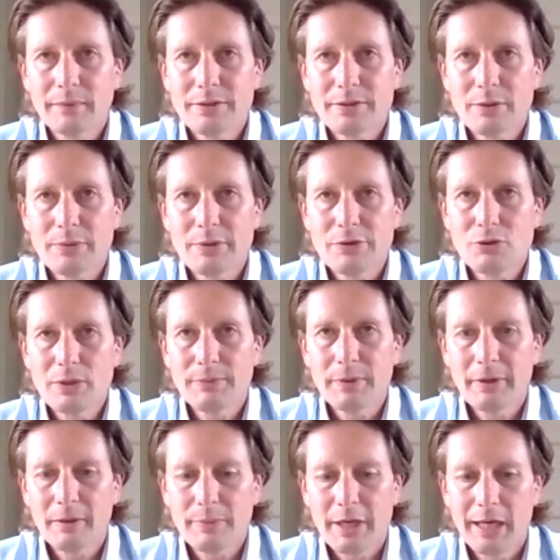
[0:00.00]
So we stripped the
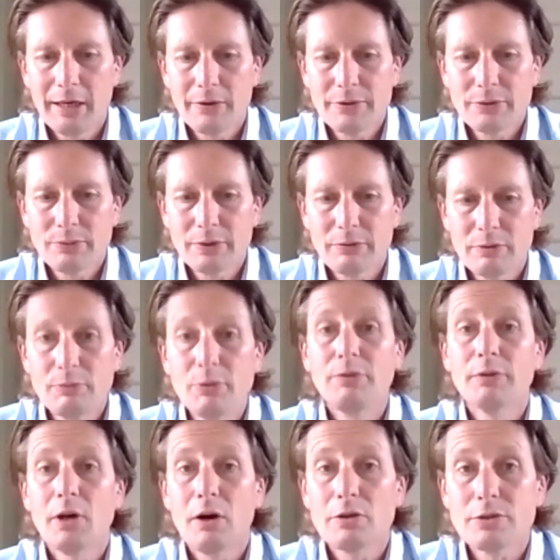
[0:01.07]
company out, we removed
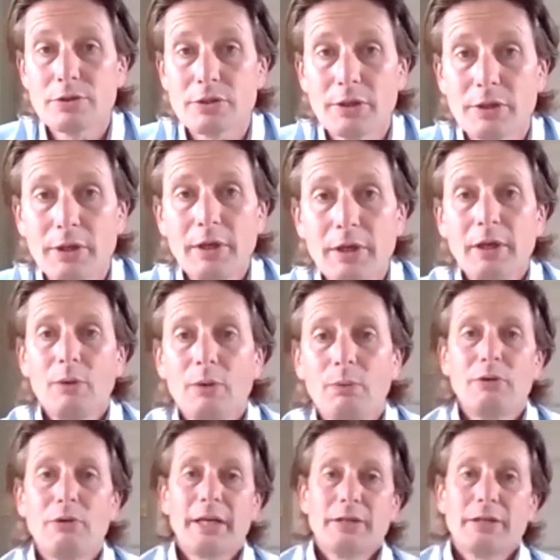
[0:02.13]
costs, we're
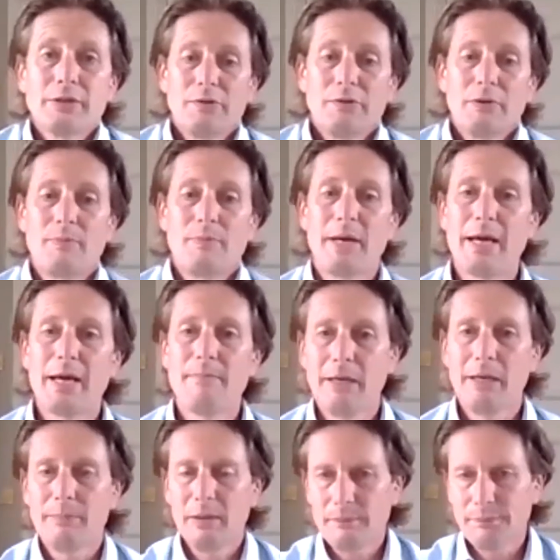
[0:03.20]
running sort of a bare
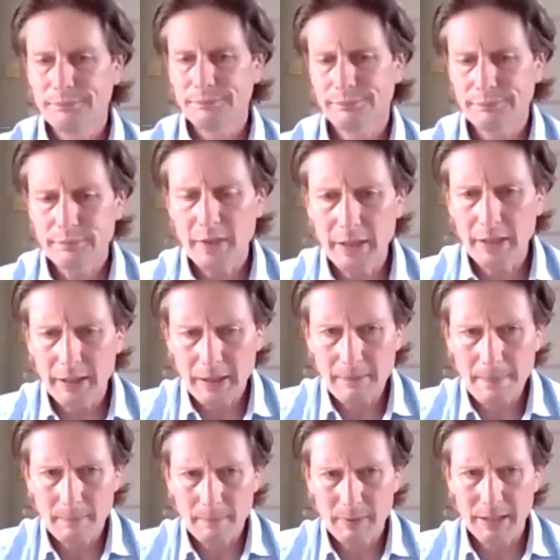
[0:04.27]
minimum,
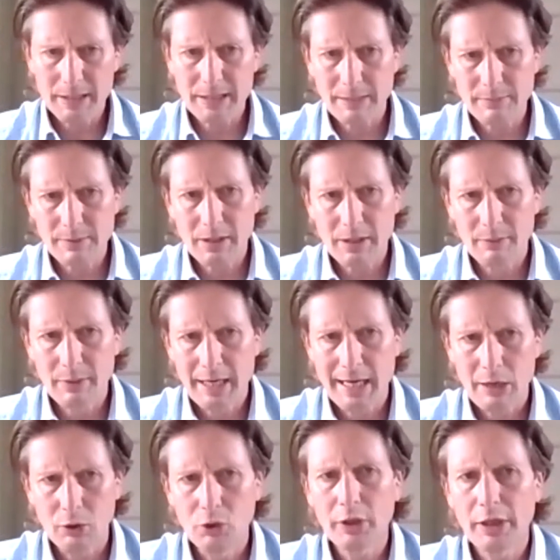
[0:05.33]
but at the same time we're now
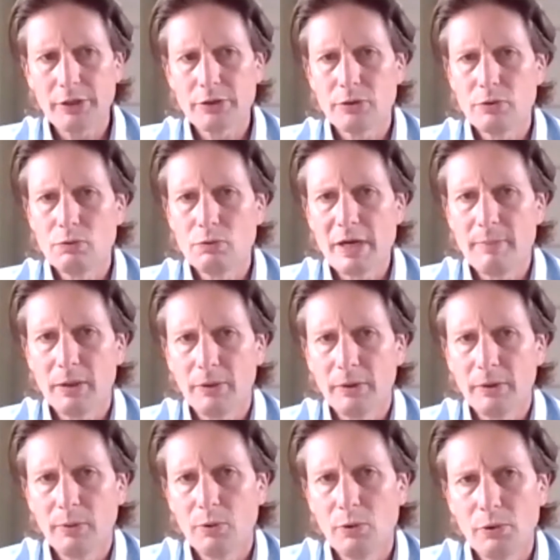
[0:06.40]
looking to rebuild the
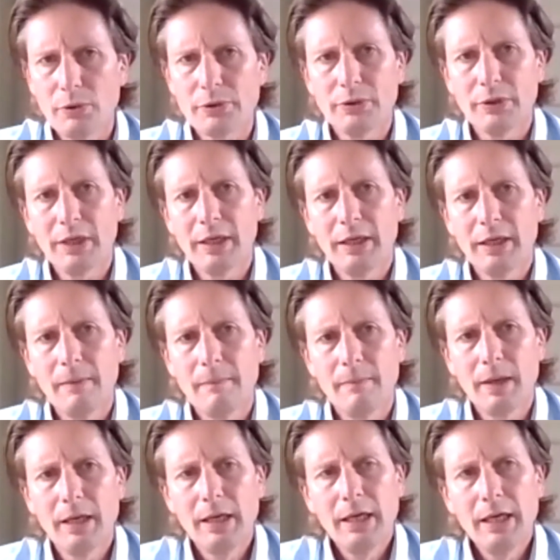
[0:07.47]
board.
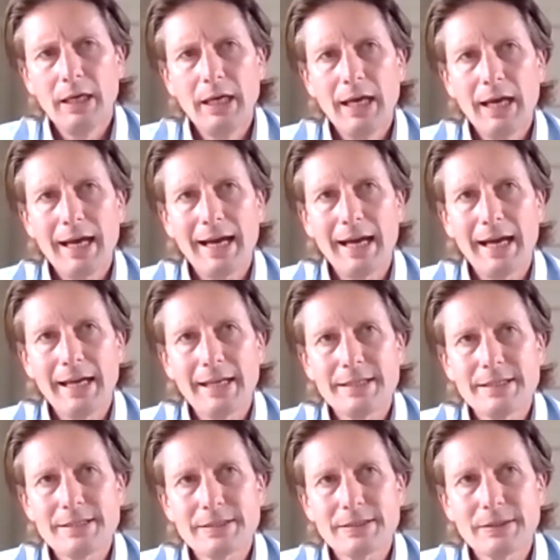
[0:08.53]

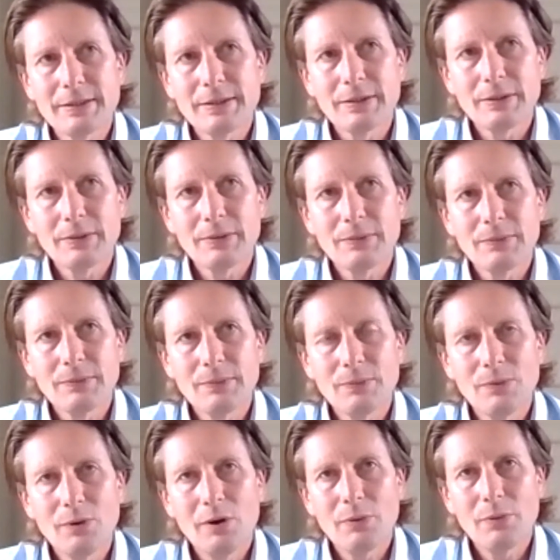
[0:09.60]
And
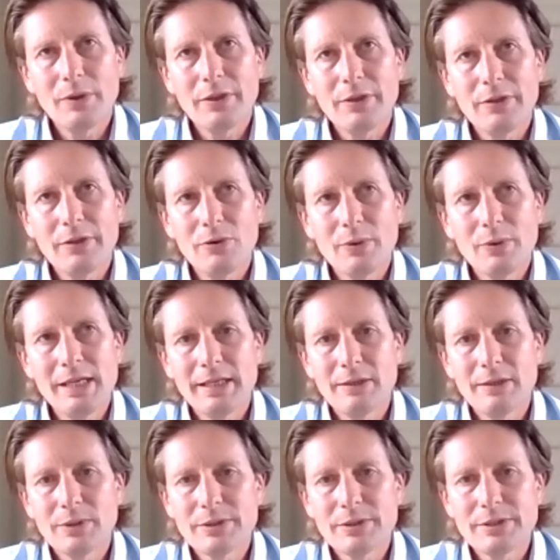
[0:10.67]
what we thought we
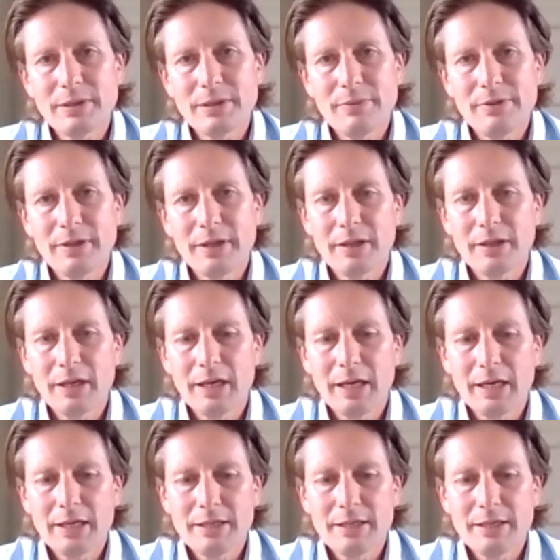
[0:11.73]
needed was something that